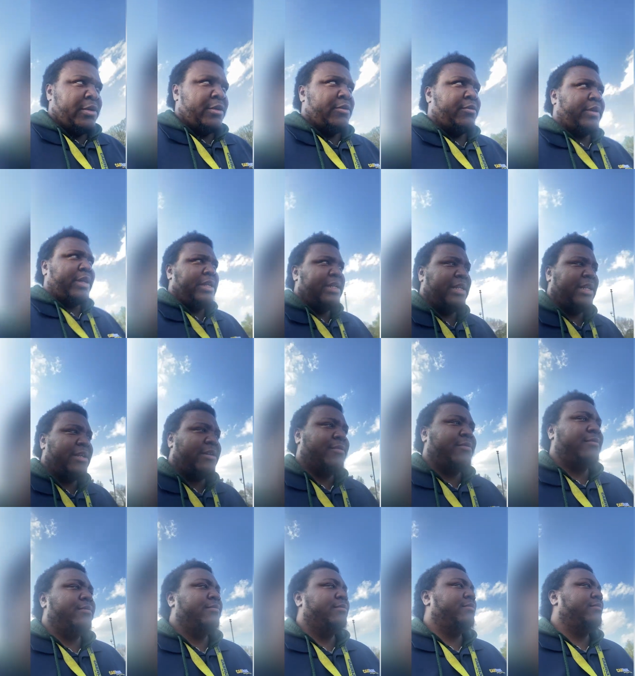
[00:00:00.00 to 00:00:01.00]
Right
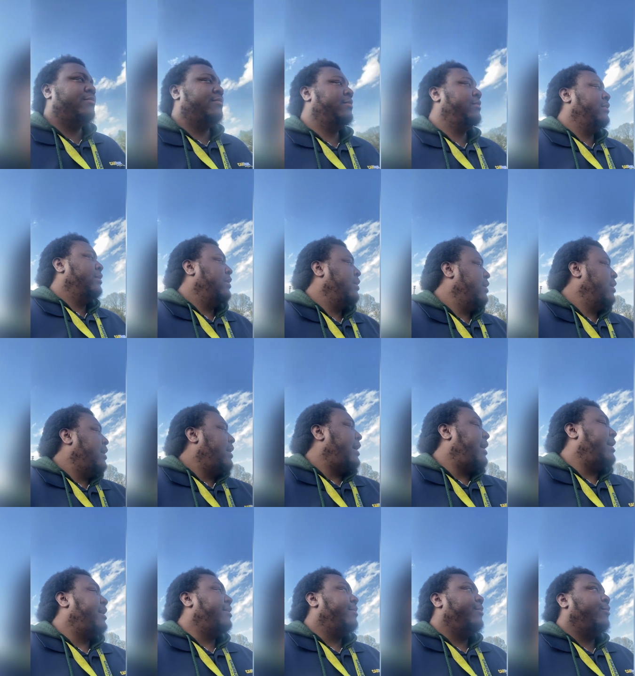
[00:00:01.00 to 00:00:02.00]
now
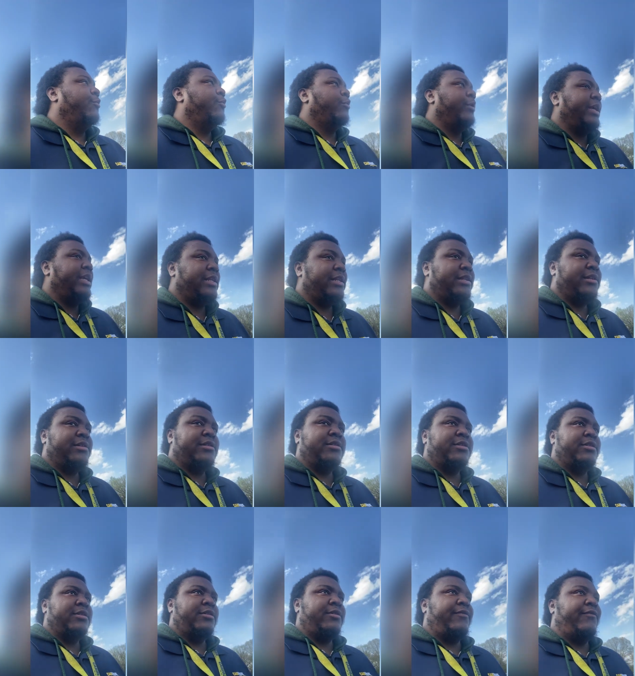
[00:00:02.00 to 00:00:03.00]
I am
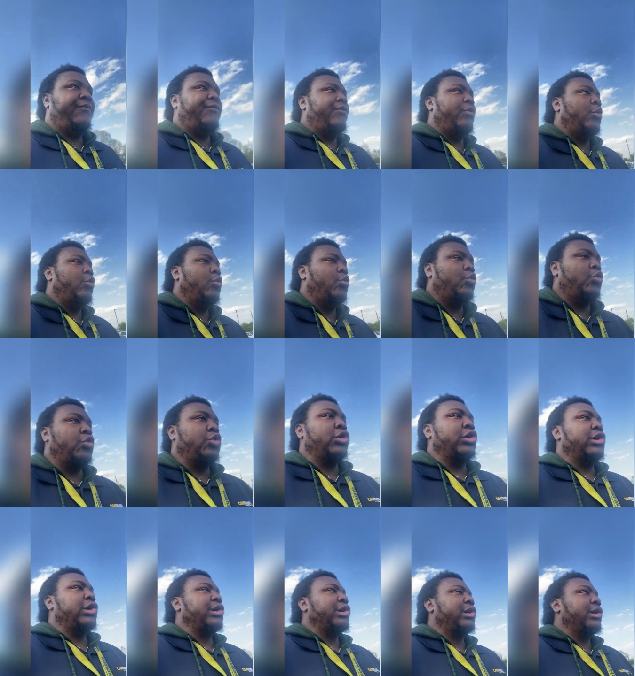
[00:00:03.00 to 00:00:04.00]
waiting
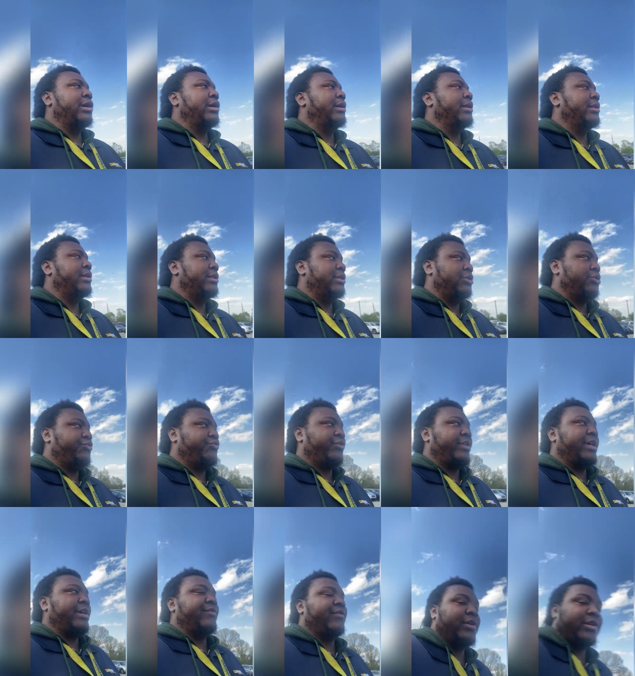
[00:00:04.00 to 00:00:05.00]
for this
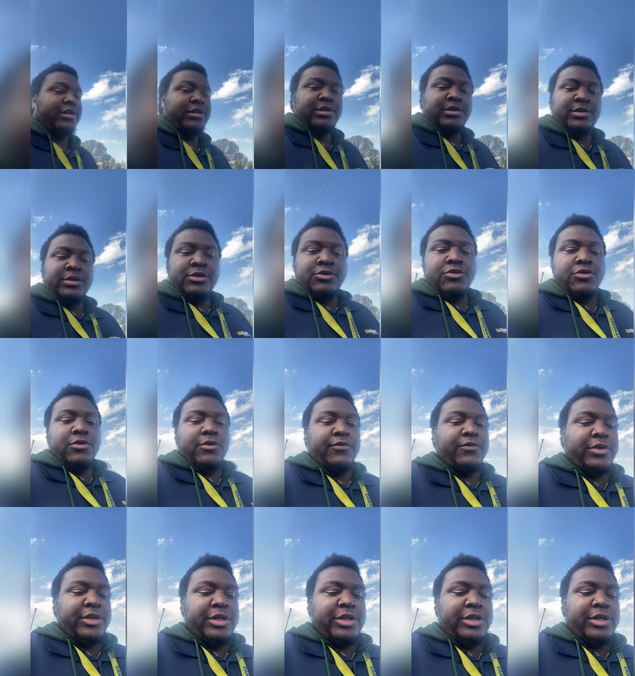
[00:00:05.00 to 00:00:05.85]
driver over